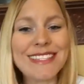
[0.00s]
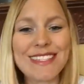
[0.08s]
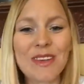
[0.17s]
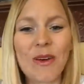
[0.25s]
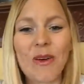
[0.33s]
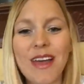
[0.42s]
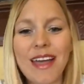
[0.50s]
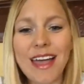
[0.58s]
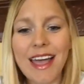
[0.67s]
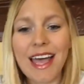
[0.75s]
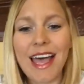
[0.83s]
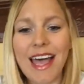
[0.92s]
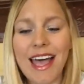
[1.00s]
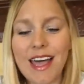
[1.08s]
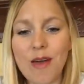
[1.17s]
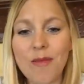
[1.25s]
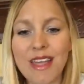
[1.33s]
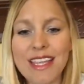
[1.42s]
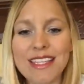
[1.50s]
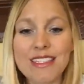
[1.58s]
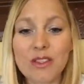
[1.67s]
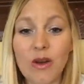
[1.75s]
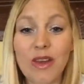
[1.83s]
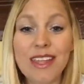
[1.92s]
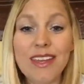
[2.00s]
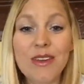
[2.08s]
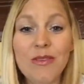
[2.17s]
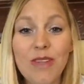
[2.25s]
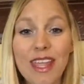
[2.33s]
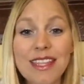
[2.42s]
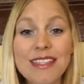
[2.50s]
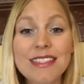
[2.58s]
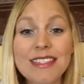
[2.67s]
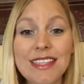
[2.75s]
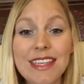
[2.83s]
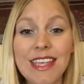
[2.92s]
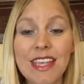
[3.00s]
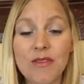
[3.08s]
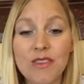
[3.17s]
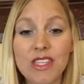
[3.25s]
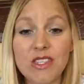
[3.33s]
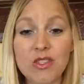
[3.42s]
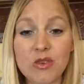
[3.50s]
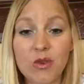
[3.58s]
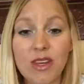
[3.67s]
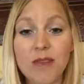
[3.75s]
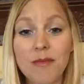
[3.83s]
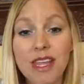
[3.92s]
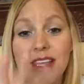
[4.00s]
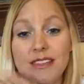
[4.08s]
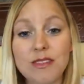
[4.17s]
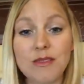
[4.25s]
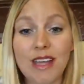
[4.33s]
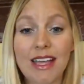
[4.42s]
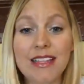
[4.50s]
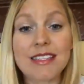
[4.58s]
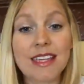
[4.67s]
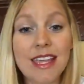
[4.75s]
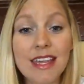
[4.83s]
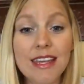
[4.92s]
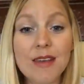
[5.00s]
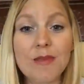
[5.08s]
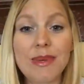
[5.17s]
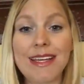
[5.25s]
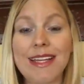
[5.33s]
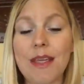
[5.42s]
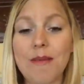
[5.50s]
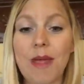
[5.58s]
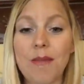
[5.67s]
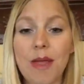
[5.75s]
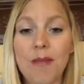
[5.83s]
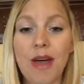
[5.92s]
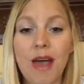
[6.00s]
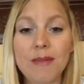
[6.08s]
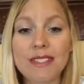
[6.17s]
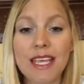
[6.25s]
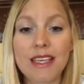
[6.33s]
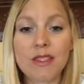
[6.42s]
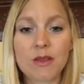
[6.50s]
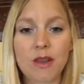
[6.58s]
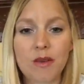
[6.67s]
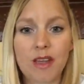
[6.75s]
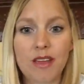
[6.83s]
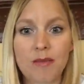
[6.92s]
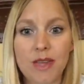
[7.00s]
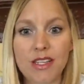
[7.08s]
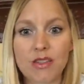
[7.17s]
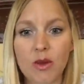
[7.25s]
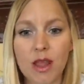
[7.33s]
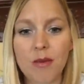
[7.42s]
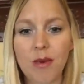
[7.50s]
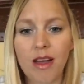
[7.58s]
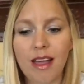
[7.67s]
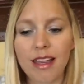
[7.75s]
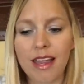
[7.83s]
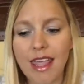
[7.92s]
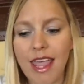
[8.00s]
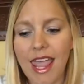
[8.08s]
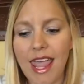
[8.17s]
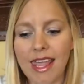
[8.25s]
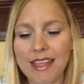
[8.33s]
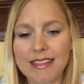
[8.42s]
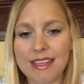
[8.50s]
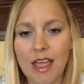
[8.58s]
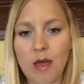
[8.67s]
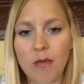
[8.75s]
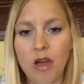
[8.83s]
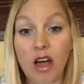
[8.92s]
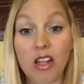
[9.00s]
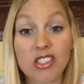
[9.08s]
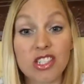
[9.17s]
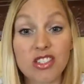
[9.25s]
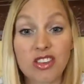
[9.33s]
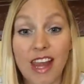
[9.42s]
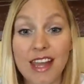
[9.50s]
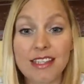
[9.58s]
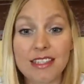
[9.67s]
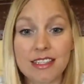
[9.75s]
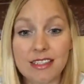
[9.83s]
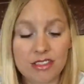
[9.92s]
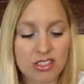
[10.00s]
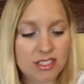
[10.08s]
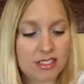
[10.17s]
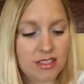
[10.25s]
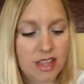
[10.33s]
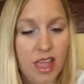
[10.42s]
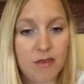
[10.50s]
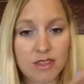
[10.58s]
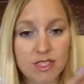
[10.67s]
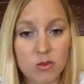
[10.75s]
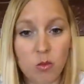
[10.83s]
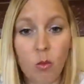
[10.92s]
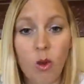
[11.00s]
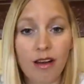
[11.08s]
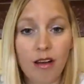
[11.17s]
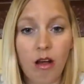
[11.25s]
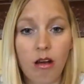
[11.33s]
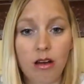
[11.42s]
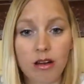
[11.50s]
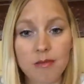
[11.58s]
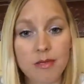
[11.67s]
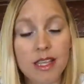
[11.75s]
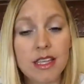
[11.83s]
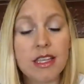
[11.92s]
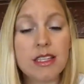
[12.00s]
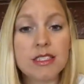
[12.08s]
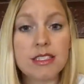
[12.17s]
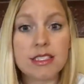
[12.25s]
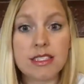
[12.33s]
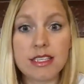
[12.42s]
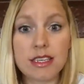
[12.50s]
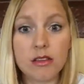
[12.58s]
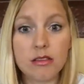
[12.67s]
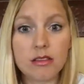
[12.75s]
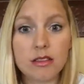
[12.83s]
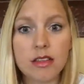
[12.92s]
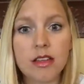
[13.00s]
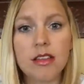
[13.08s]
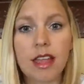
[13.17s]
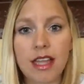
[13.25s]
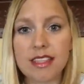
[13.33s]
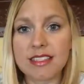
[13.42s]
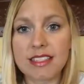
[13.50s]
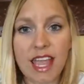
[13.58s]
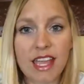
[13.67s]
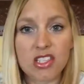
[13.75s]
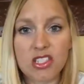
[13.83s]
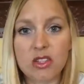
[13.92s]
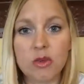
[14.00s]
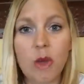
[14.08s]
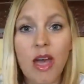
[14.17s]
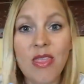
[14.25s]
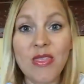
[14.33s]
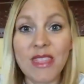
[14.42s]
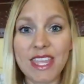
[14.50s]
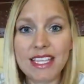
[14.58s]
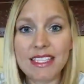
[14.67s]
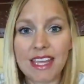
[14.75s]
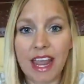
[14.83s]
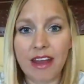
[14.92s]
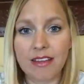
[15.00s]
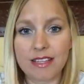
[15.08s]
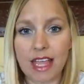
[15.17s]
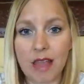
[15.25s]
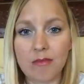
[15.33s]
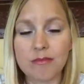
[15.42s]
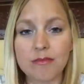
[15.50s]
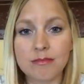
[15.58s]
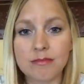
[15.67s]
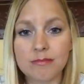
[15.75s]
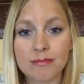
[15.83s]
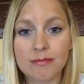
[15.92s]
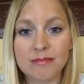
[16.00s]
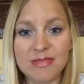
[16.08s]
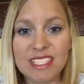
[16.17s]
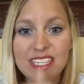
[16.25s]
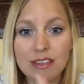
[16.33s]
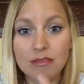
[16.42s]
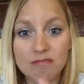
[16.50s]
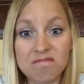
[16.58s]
So sorry in advance if the screen makes you nauseated, but I'm at my mom's house, so I don't have my tripod, and I'll just try to just have this one arm still like a statue the entire time. Deal?